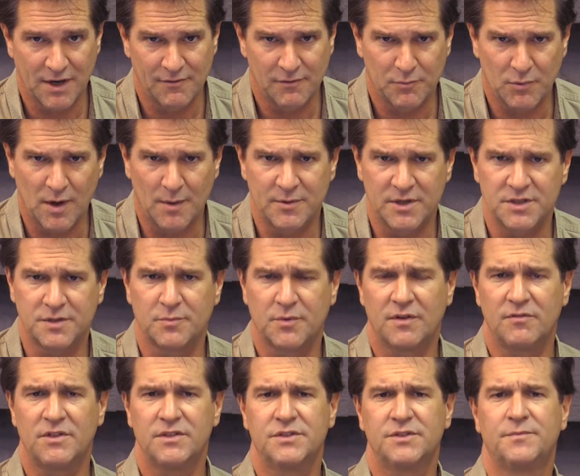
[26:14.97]
private property is a
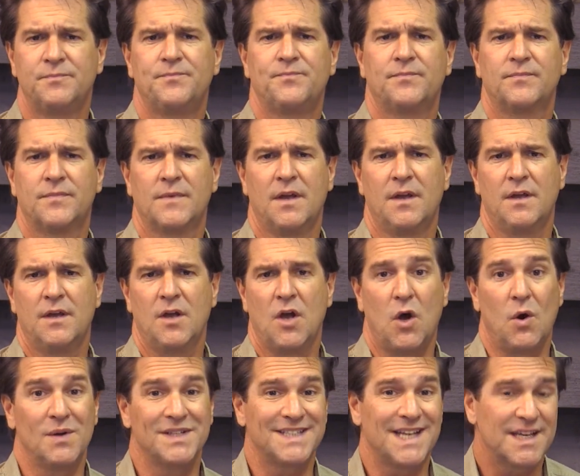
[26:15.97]
privilege.
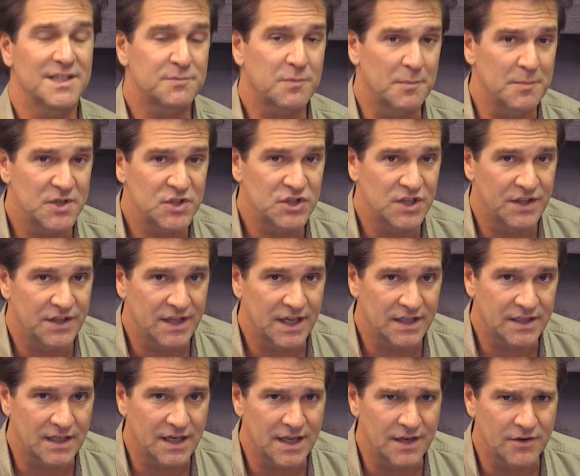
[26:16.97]
Always ask permission and
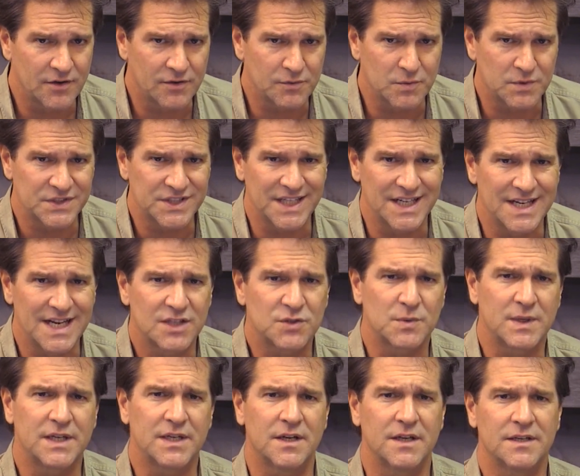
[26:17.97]
thank the landowner. We'll see you
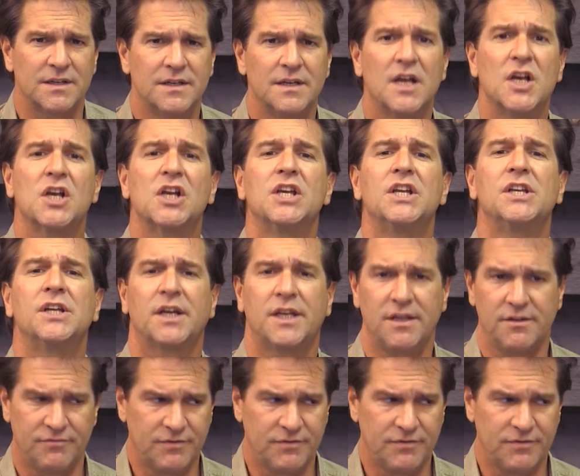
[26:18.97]
next week on Kentucky